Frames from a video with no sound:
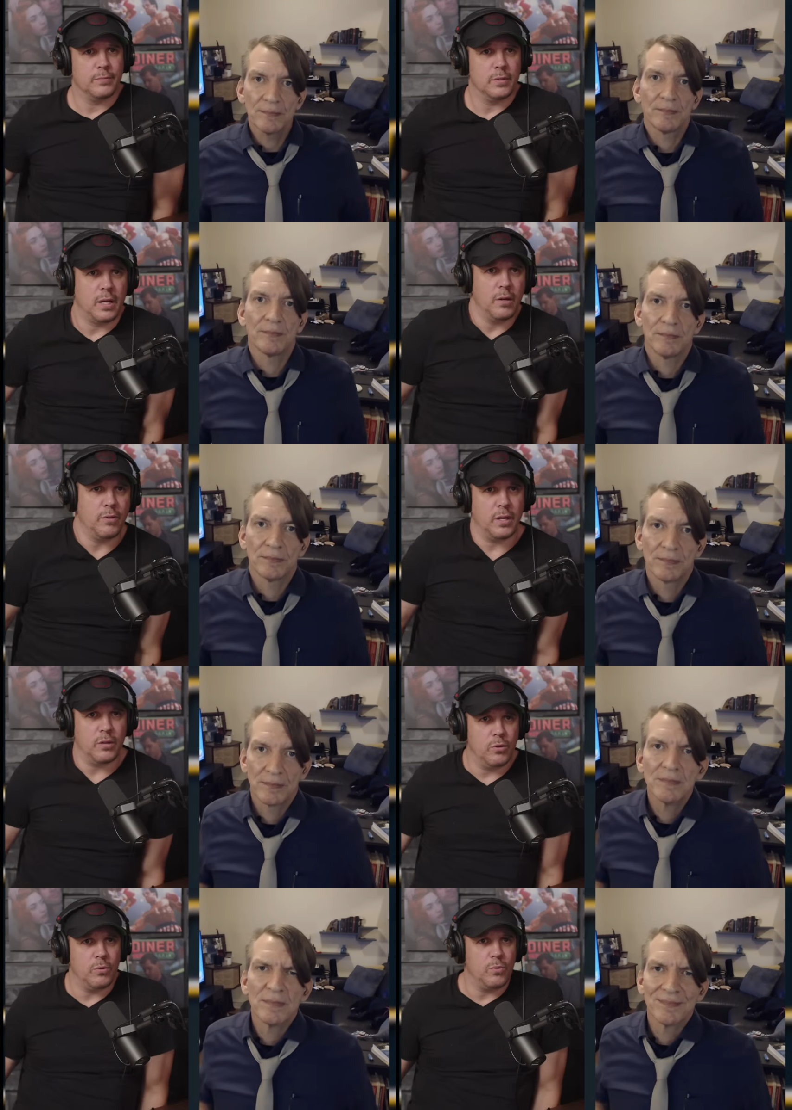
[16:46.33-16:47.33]
Speaker 1: I know that
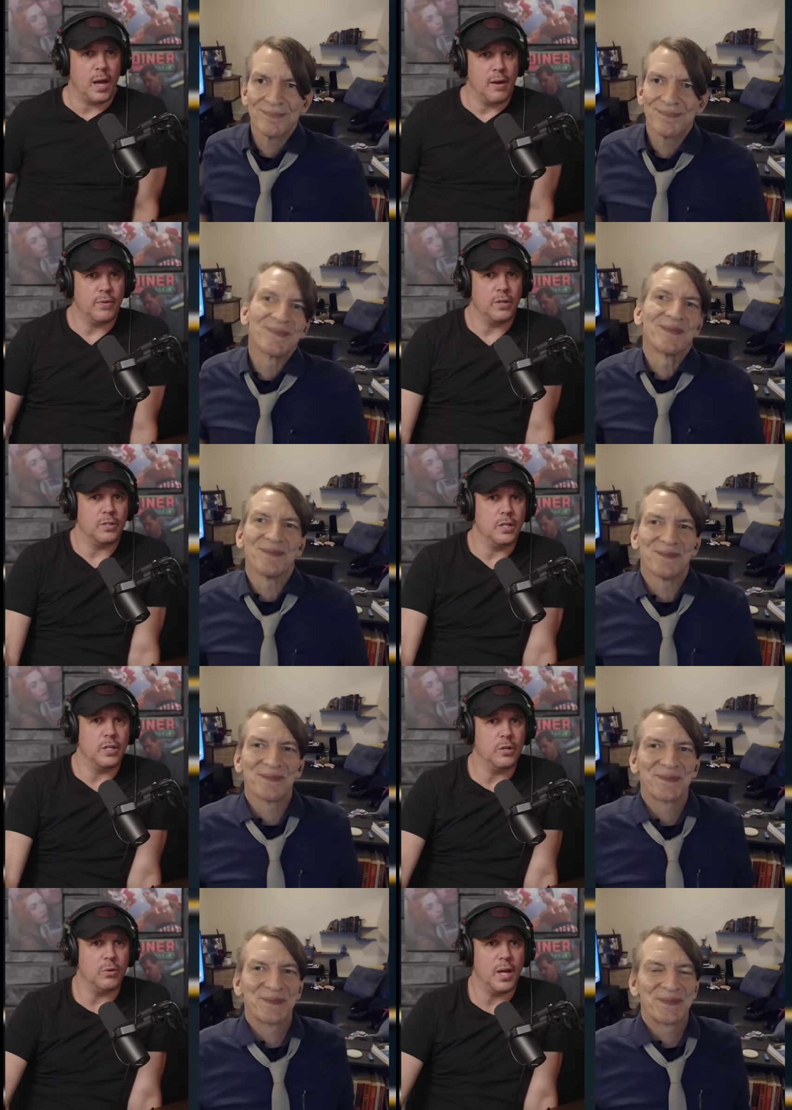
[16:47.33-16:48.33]
you have a
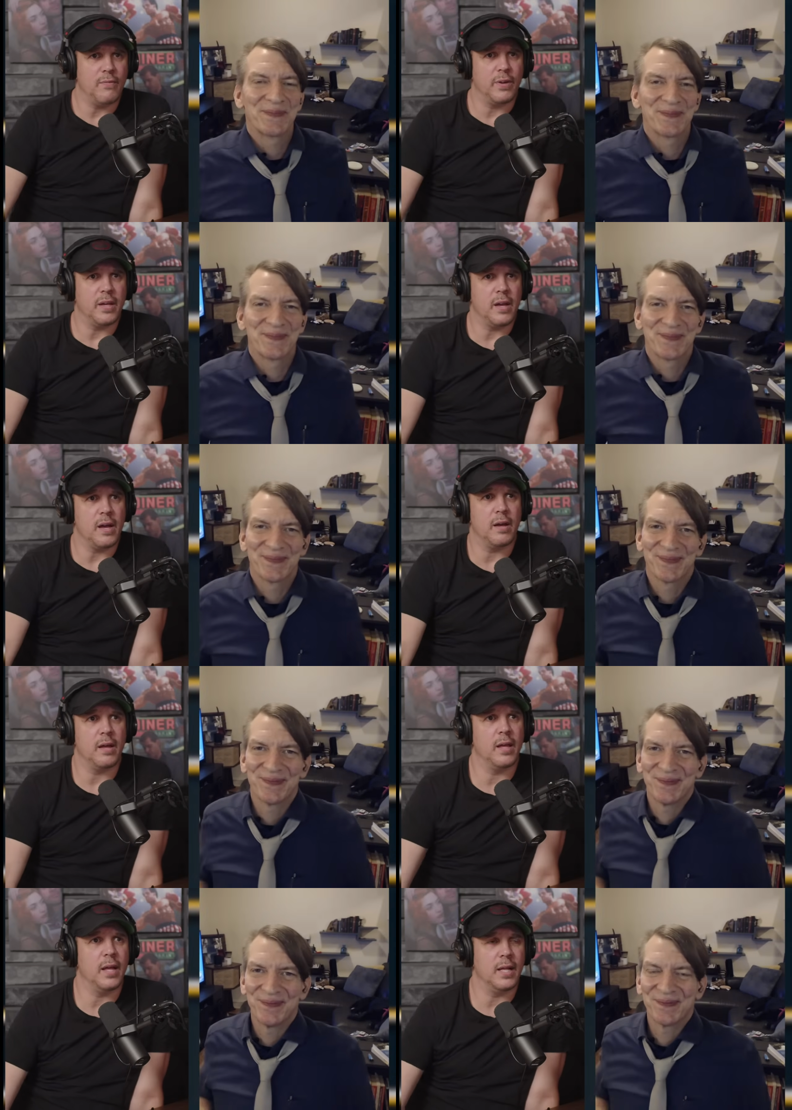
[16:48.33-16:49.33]
you don't have a uh,
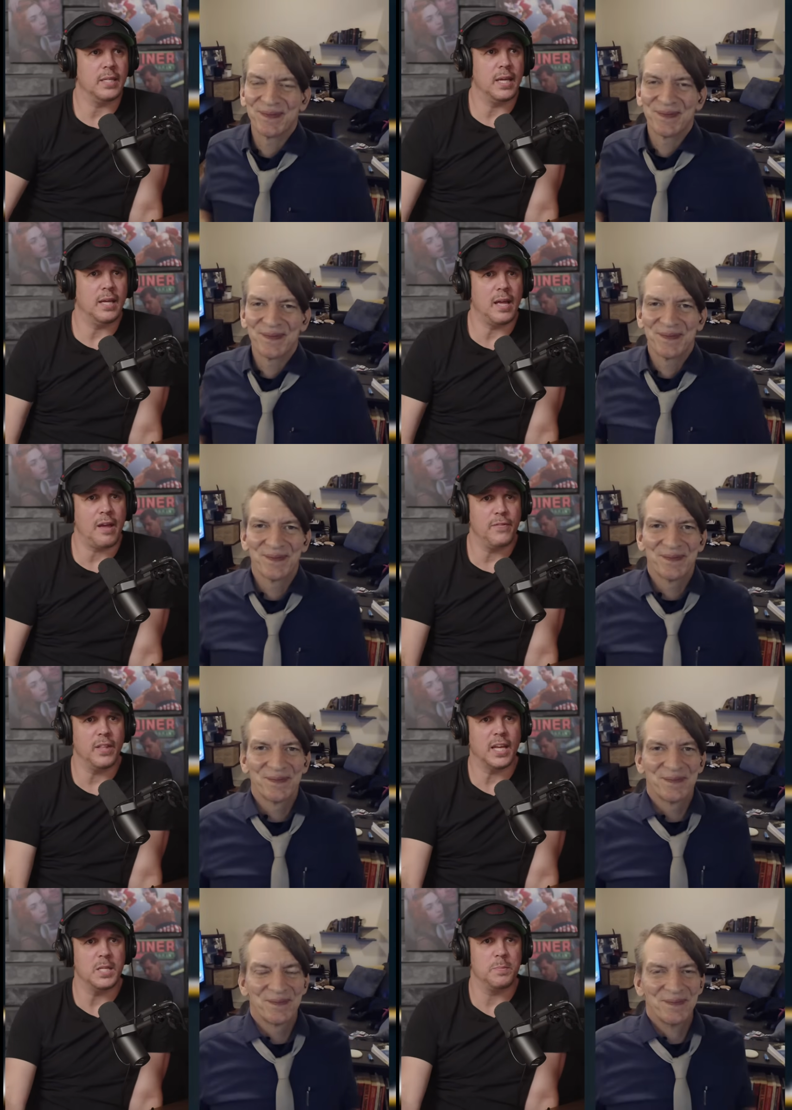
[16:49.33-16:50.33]
it's he. I feel
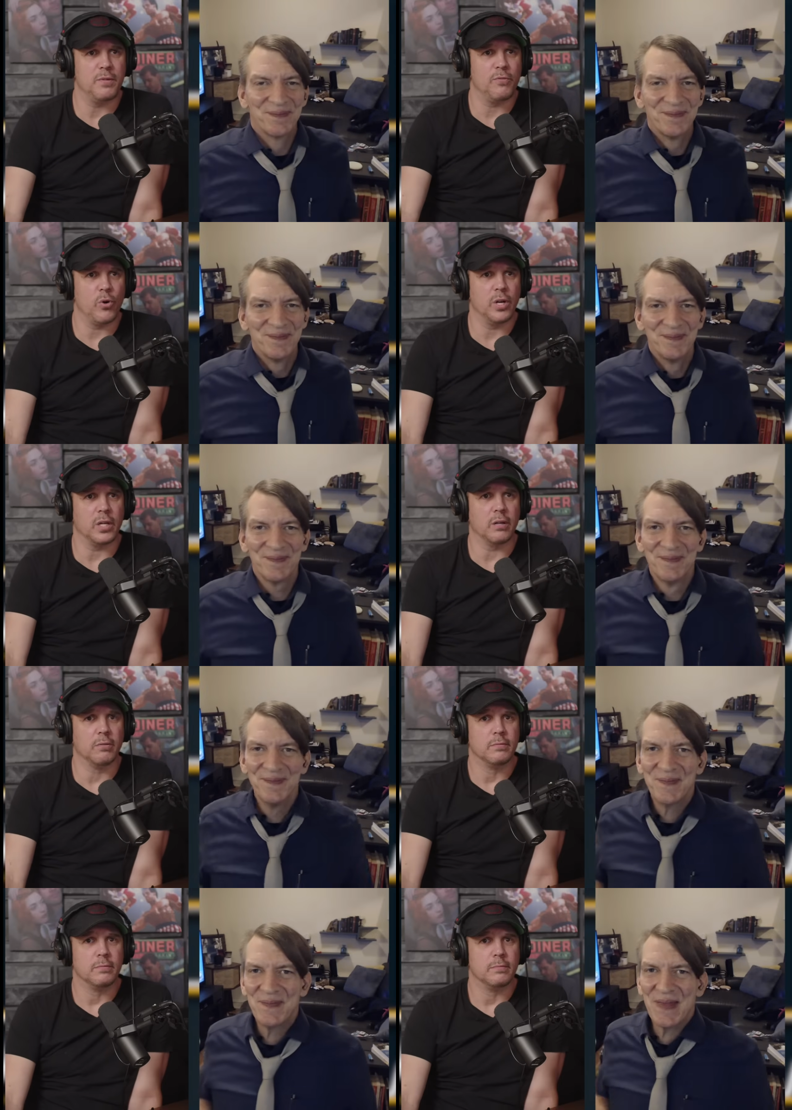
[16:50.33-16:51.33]
like he's been avoiding you.
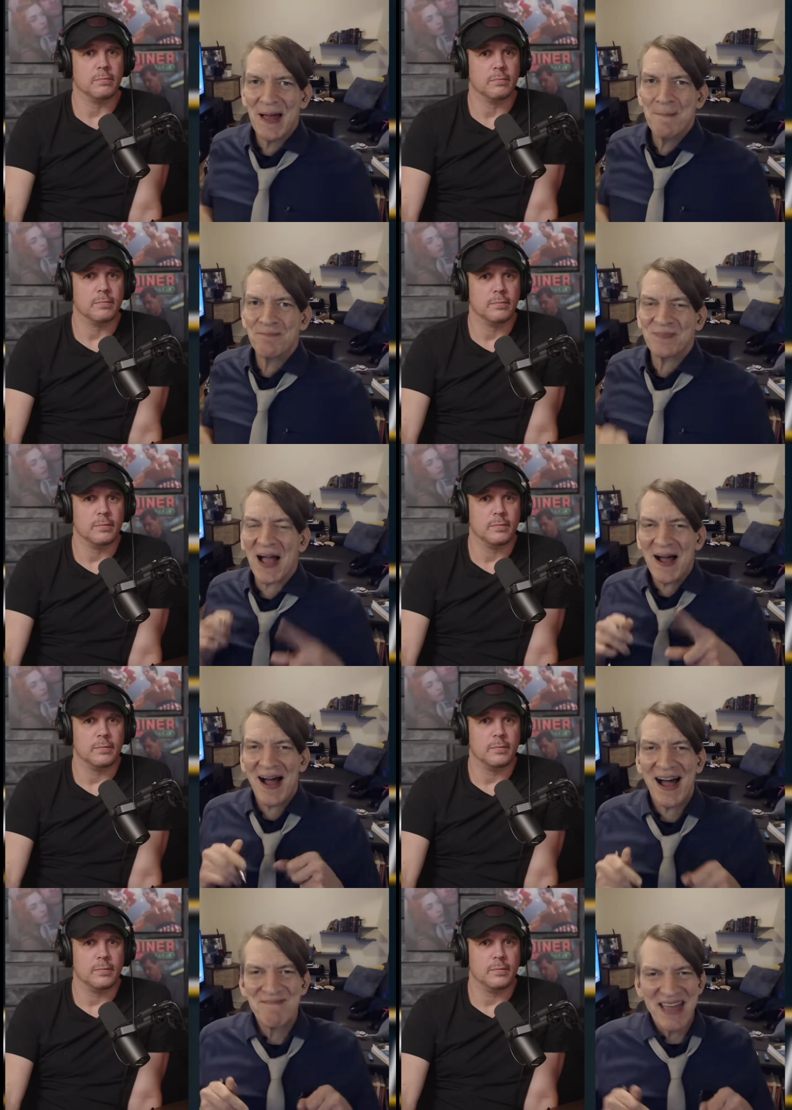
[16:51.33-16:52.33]

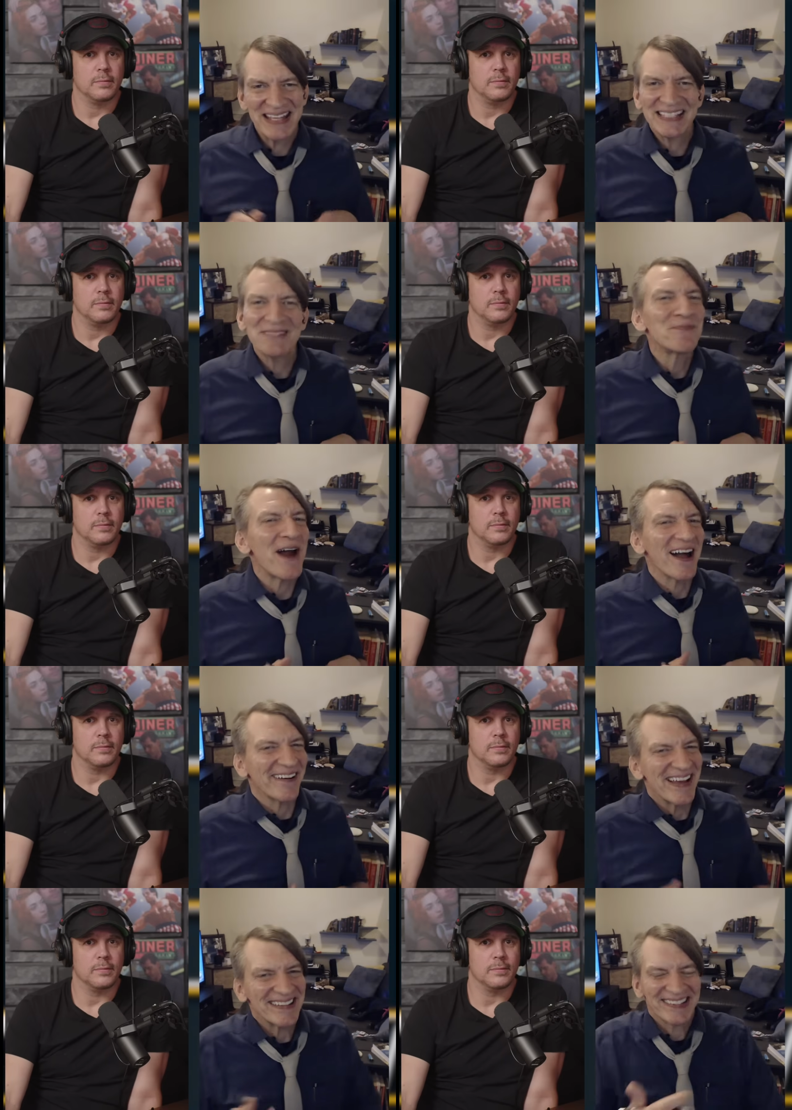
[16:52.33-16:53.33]
Speaker 2: I'm making some
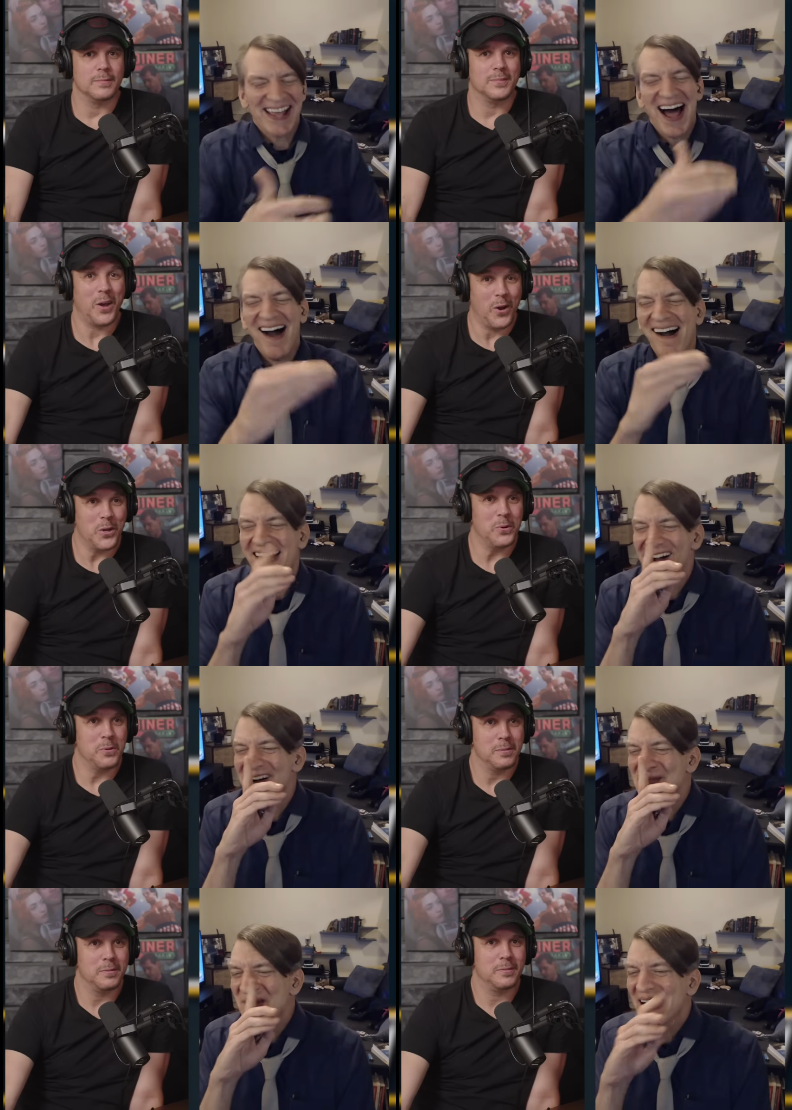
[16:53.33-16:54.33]
progress. Are you?
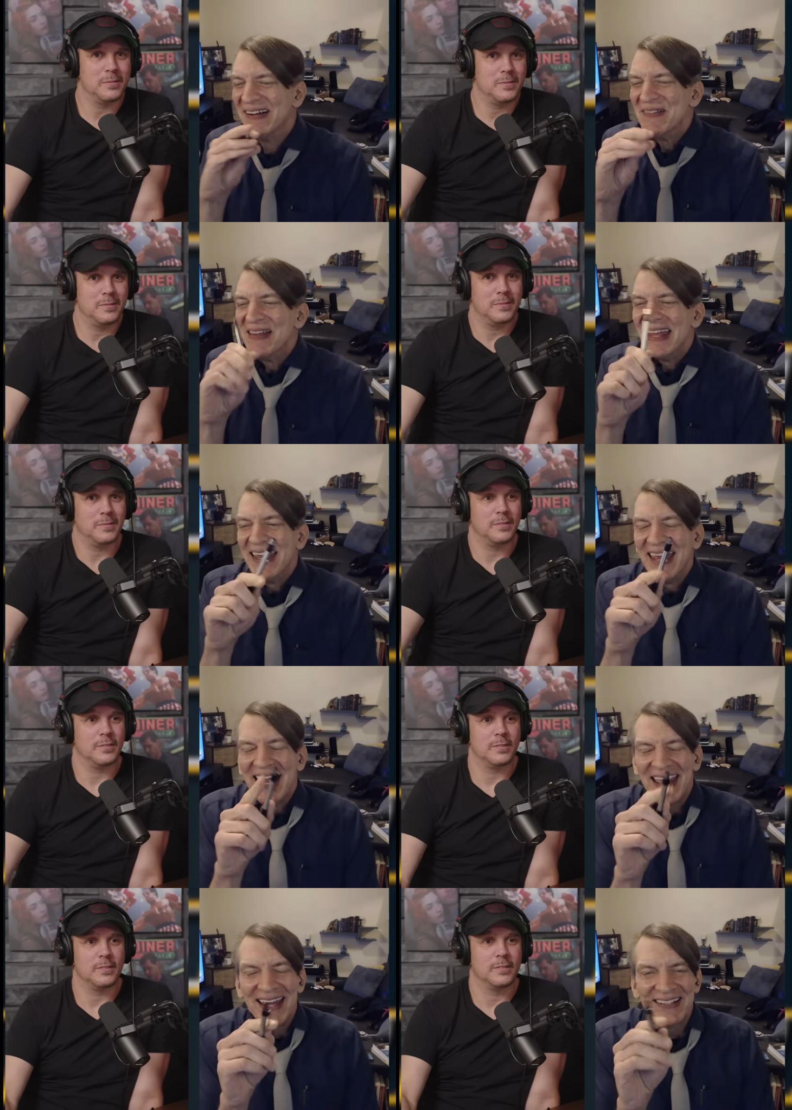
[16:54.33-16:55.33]
Um,
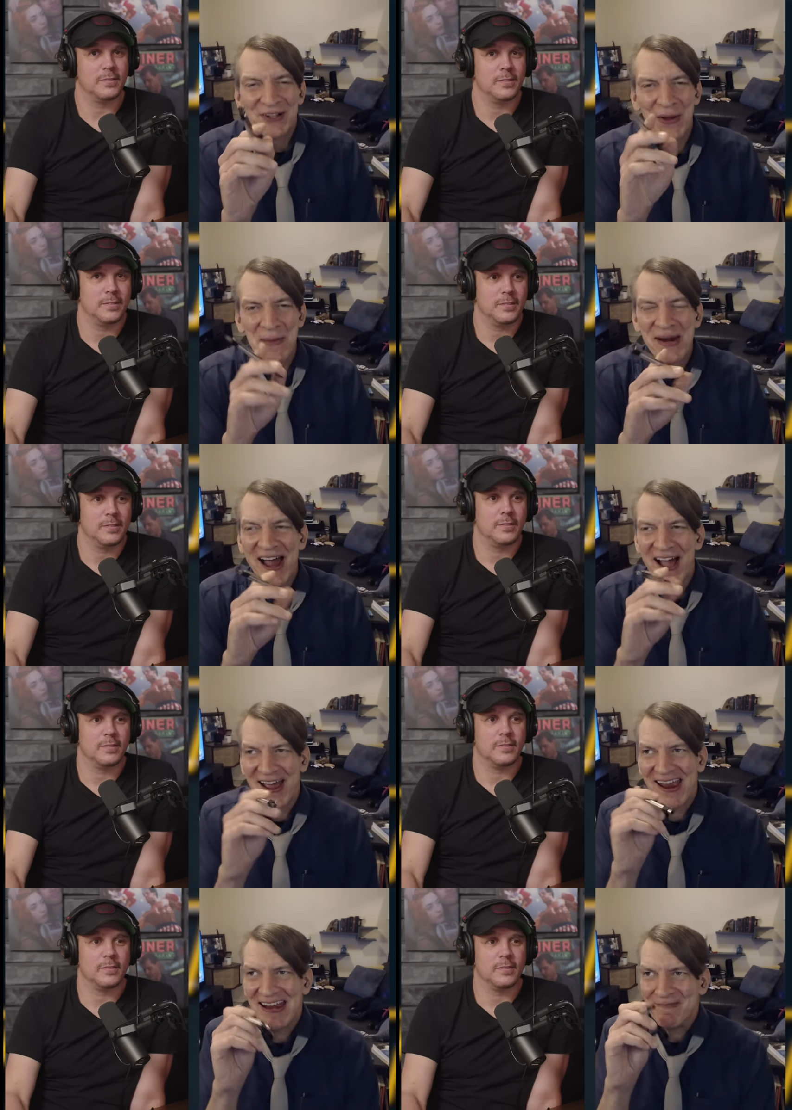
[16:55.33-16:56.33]
so him and
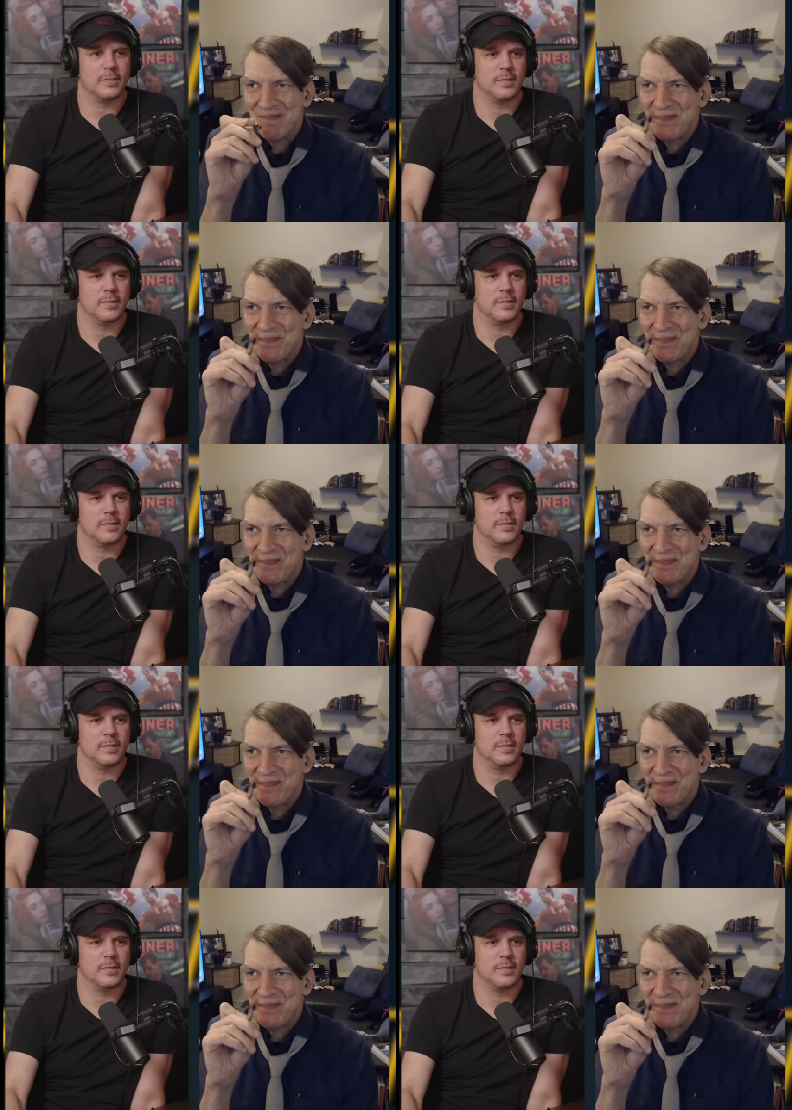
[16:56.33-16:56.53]
I,